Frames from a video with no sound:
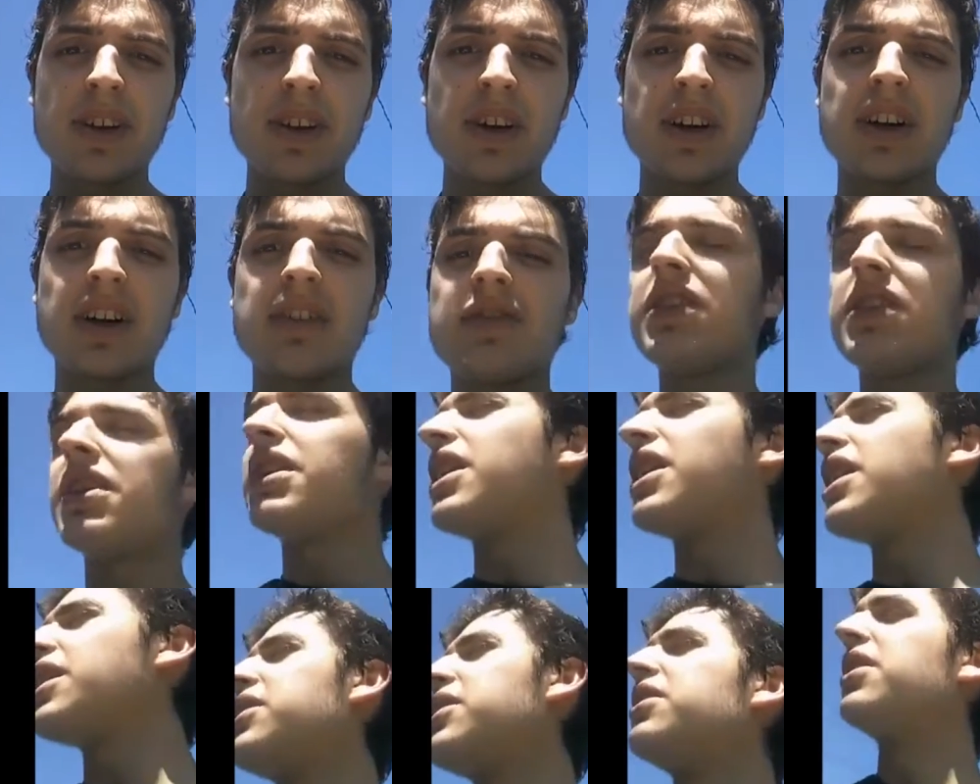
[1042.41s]
I'm
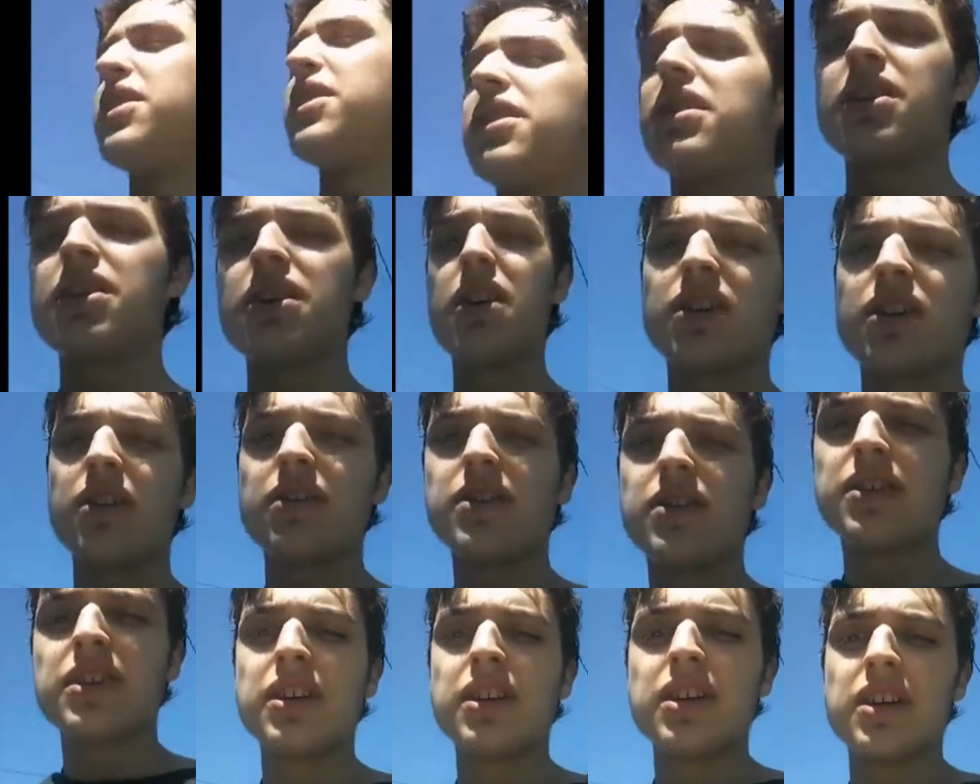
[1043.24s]
dehydrated, yeah.
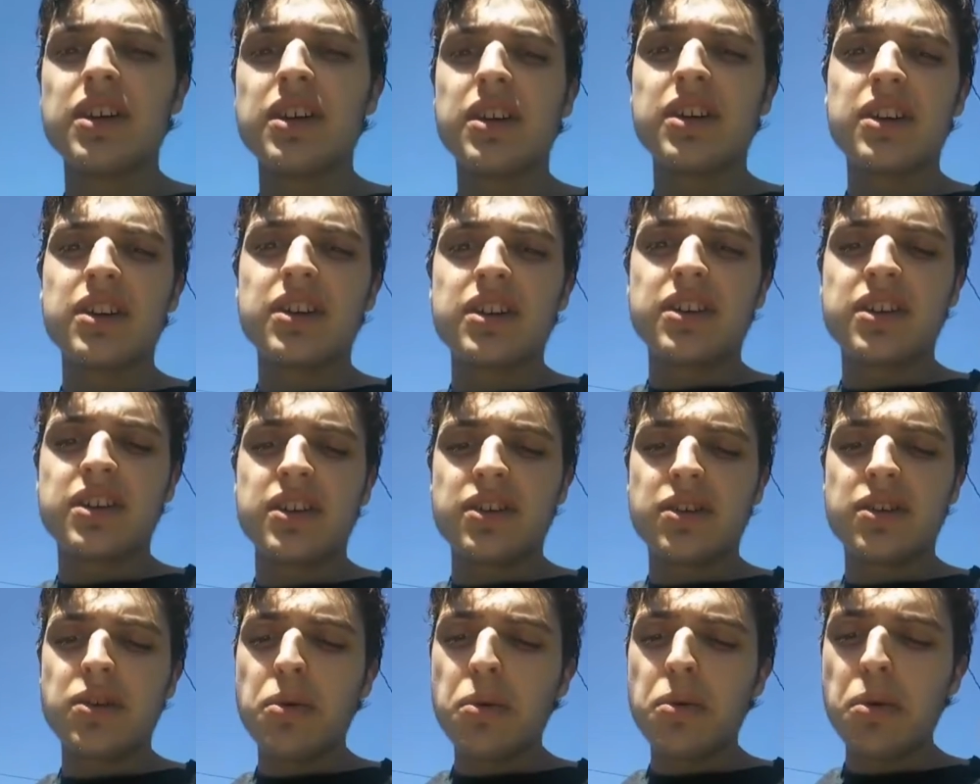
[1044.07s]

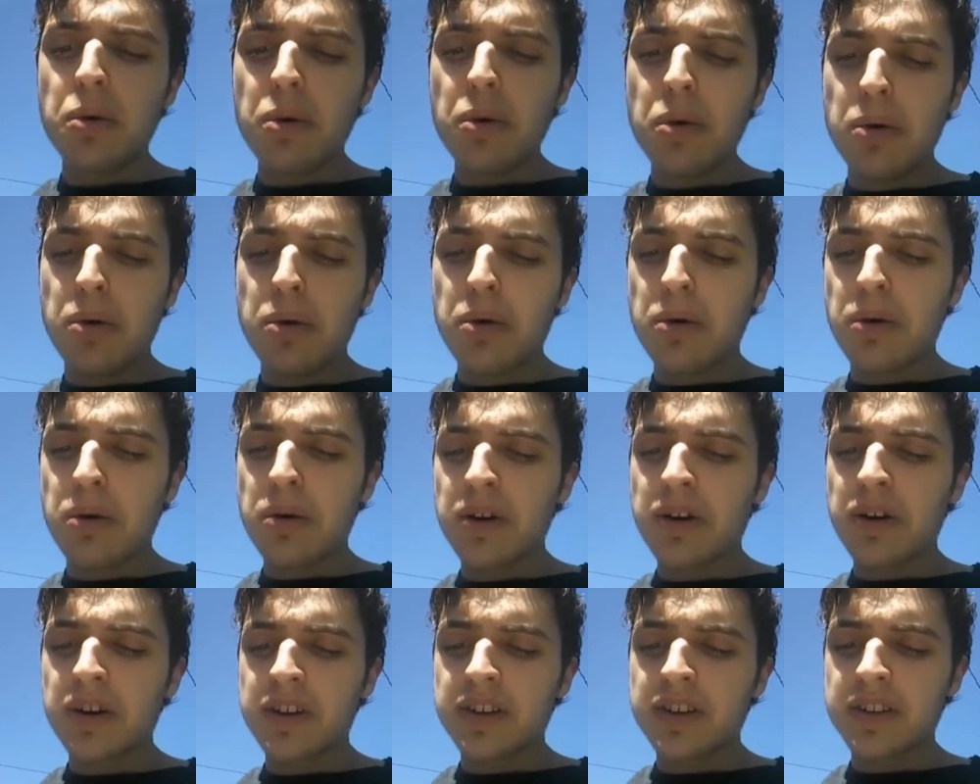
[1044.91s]
Whew.
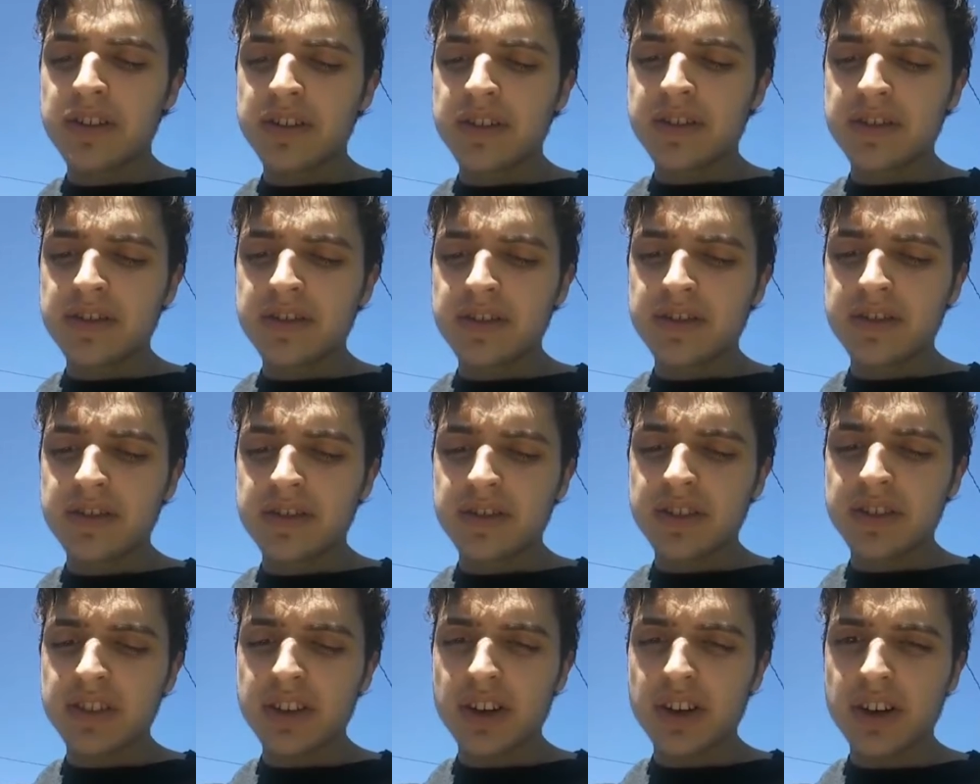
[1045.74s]

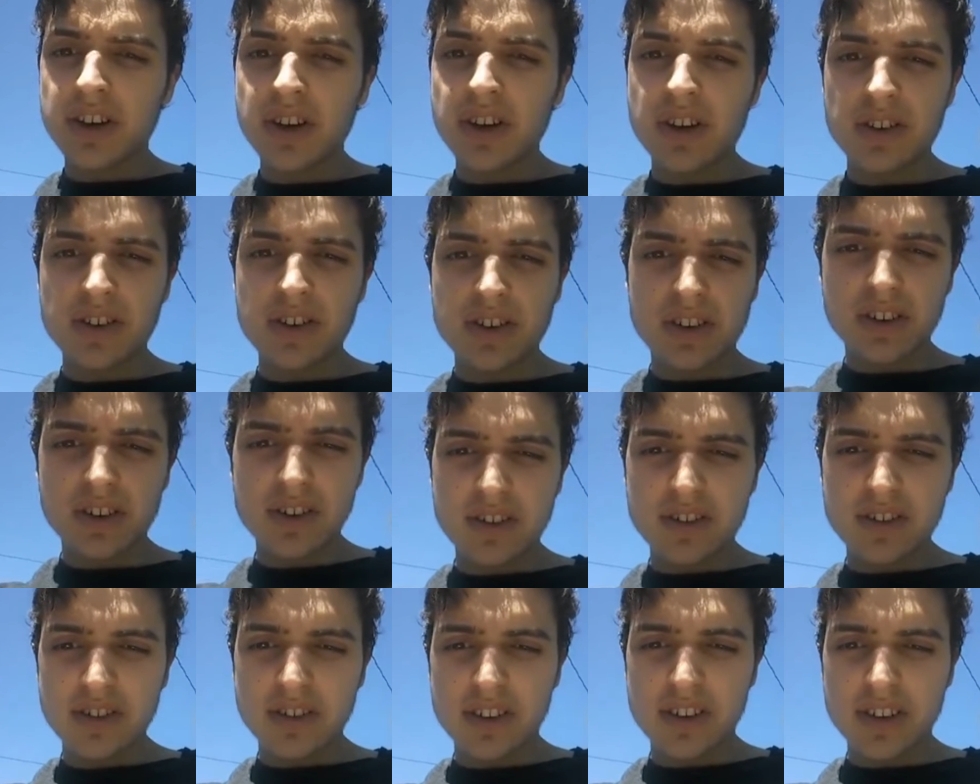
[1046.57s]
It's hot out here.
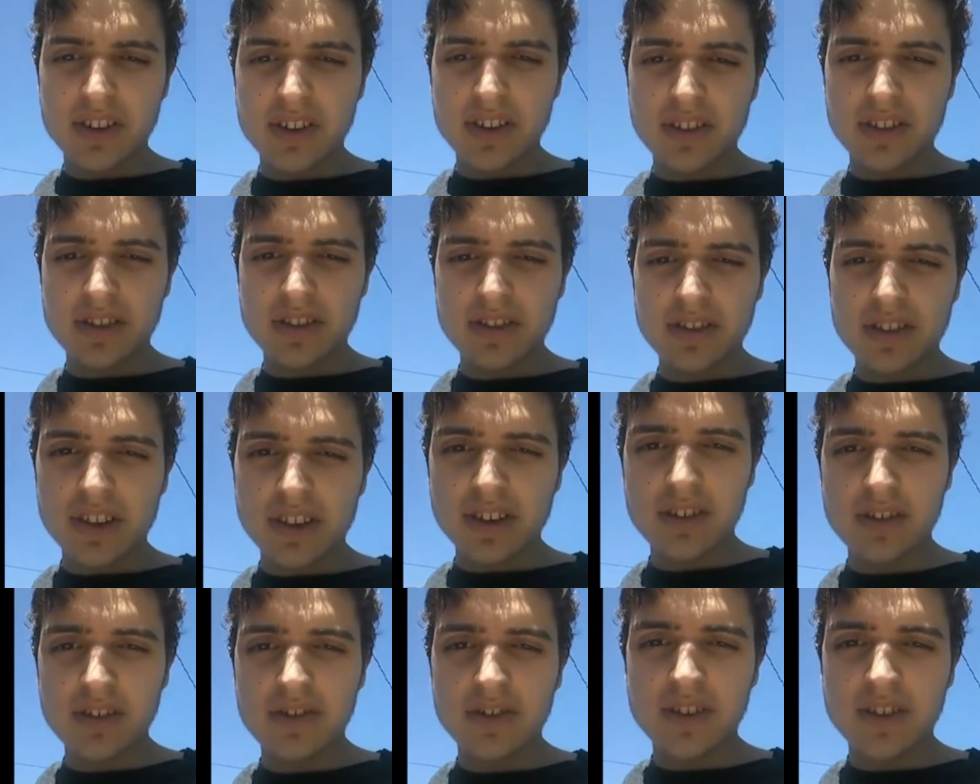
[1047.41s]

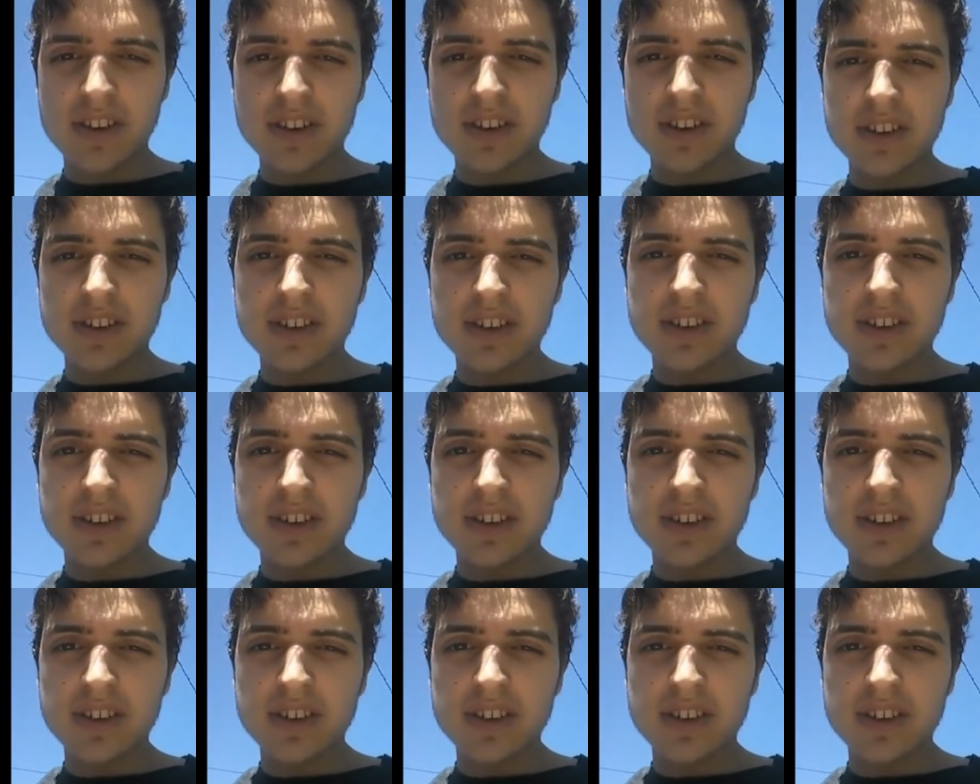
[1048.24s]
How the fuck?